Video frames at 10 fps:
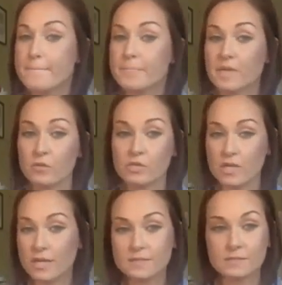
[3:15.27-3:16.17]
I wish I
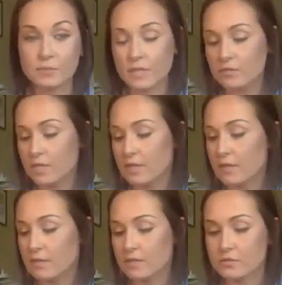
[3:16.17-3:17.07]
had some pain right now.
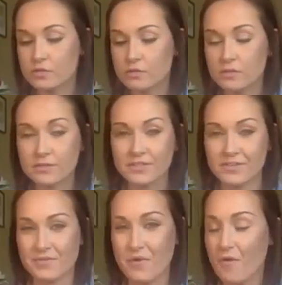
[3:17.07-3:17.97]
I could show you.
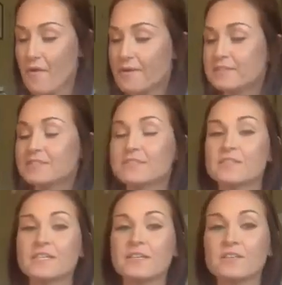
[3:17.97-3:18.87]

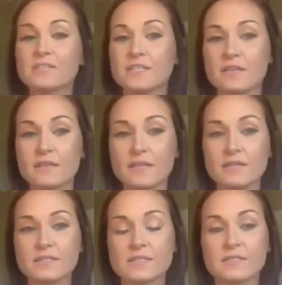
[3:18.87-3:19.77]
It looks like
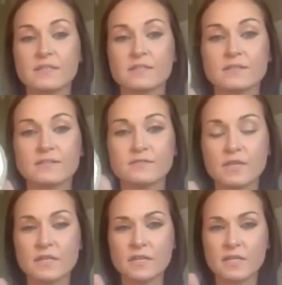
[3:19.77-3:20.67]
this.
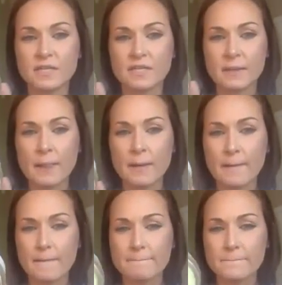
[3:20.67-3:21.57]
Very, like,
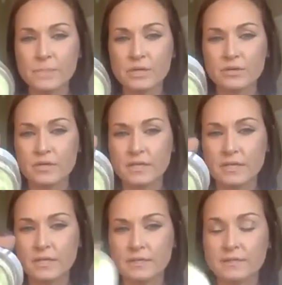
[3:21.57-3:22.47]

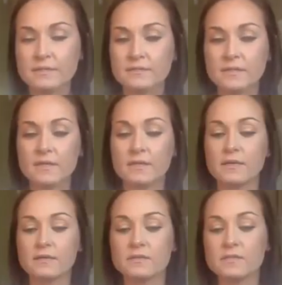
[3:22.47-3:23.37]
buttery
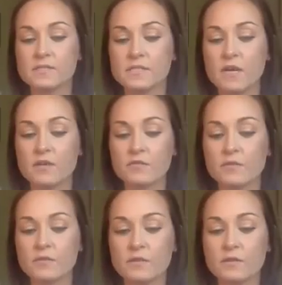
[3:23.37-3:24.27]
stuff.
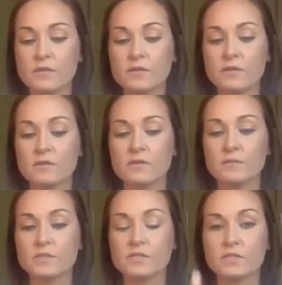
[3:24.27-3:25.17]

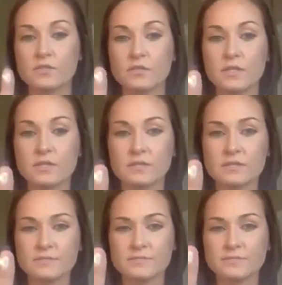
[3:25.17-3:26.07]
Let me just show you guys.